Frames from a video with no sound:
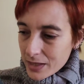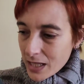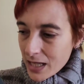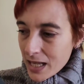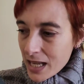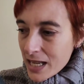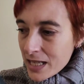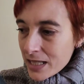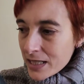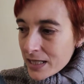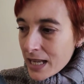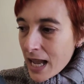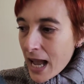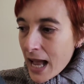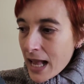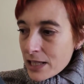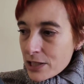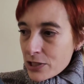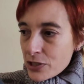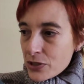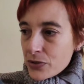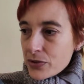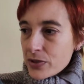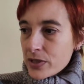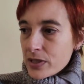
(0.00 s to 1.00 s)
And
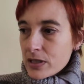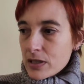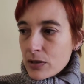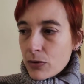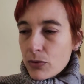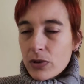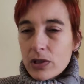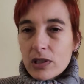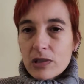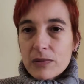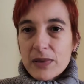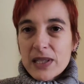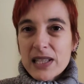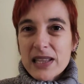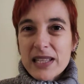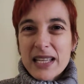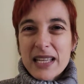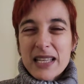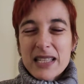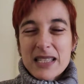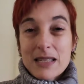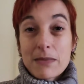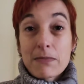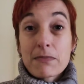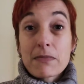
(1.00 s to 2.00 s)
as to the world building,
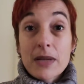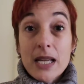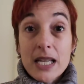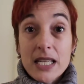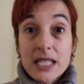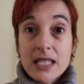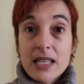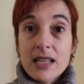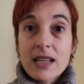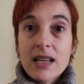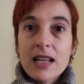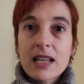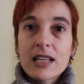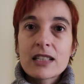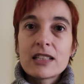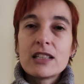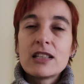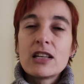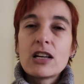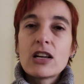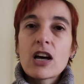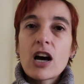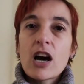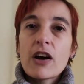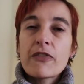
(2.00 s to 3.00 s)
it's amazing. I
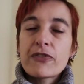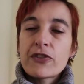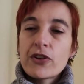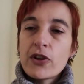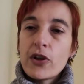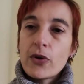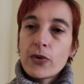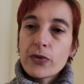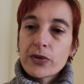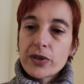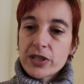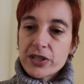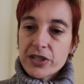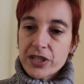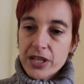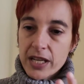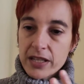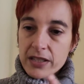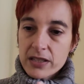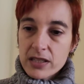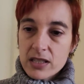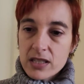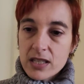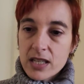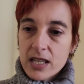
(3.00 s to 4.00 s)
love how the
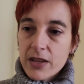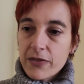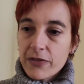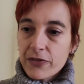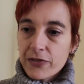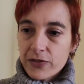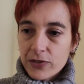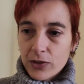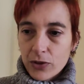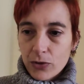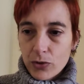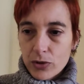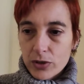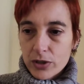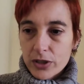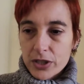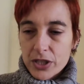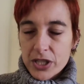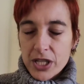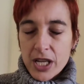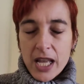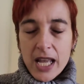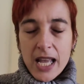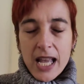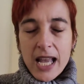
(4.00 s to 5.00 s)
Jade City
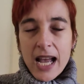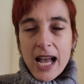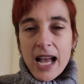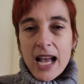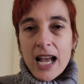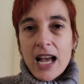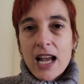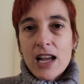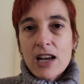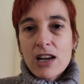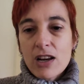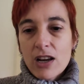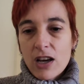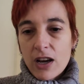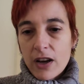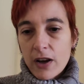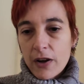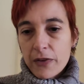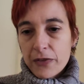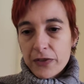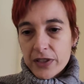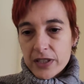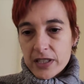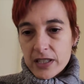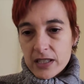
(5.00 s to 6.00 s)
works. I
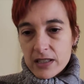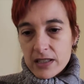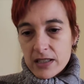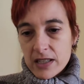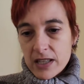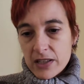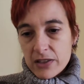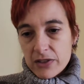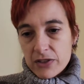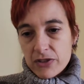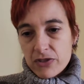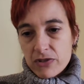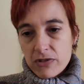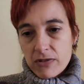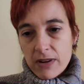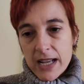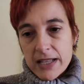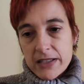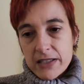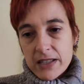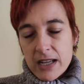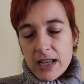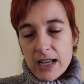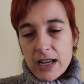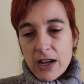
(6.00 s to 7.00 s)
love the inner
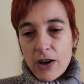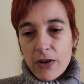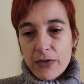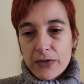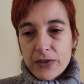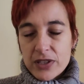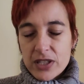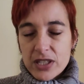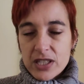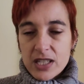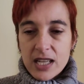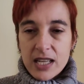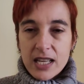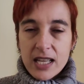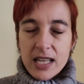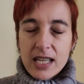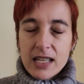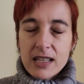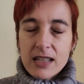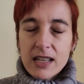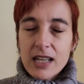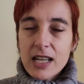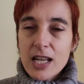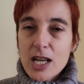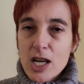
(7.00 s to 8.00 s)
strata of the
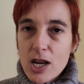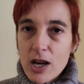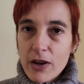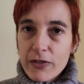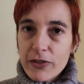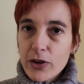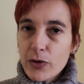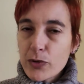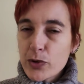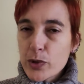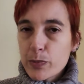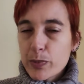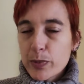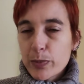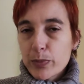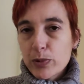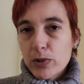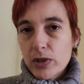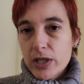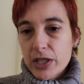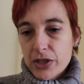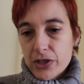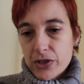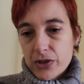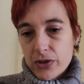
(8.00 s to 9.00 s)
city. I love how the
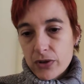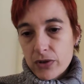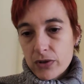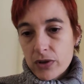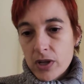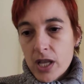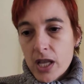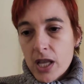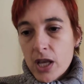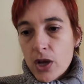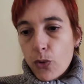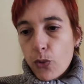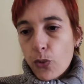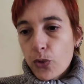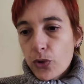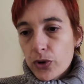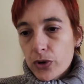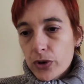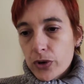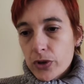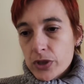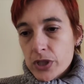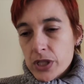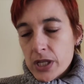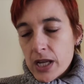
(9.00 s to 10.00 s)
population
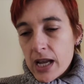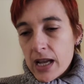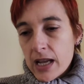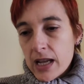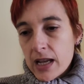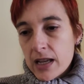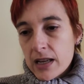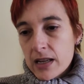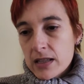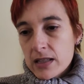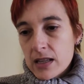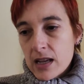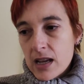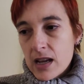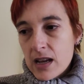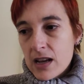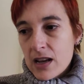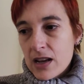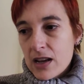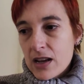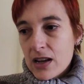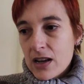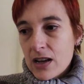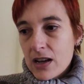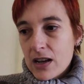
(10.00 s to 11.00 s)
works, and
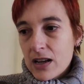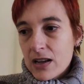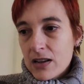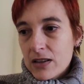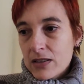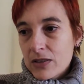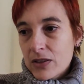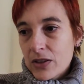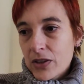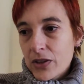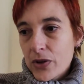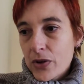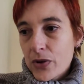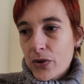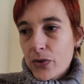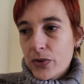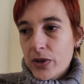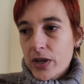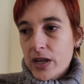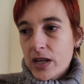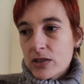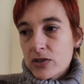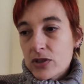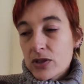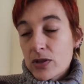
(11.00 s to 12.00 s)
uh, how
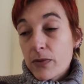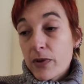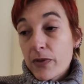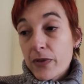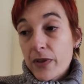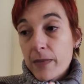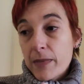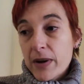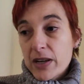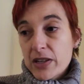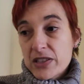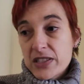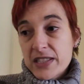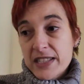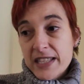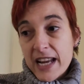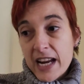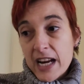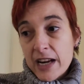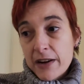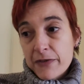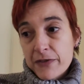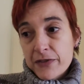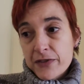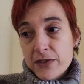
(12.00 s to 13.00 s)
there some of them are
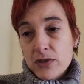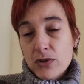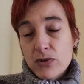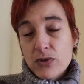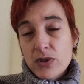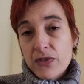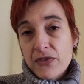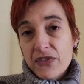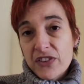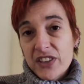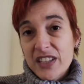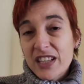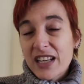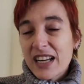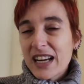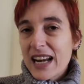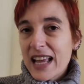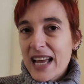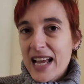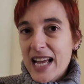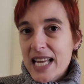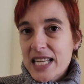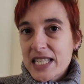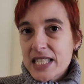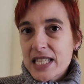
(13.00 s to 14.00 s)
served to different
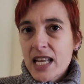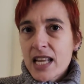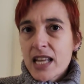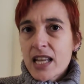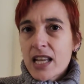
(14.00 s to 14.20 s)
clans,